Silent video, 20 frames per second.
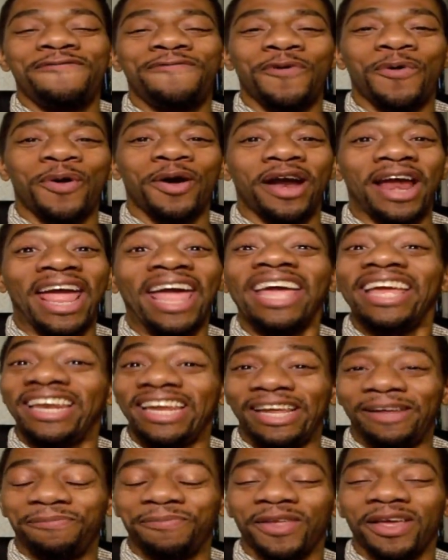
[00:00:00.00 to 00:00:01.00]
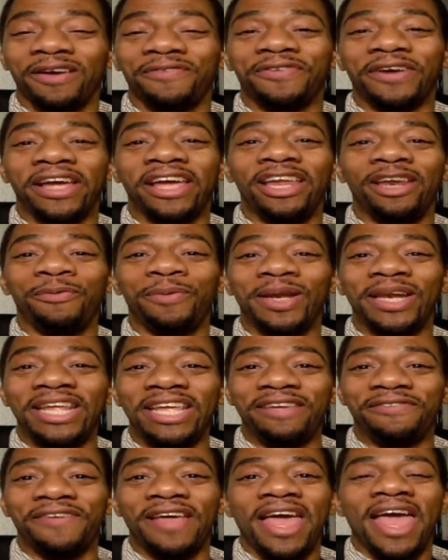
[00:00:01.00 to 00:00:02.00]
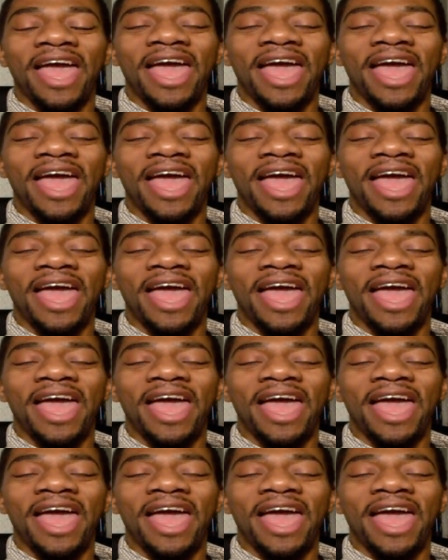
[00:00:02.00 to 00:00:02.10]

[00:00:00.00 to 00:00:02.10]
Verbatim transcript: for Haiti, for Haiti Relief,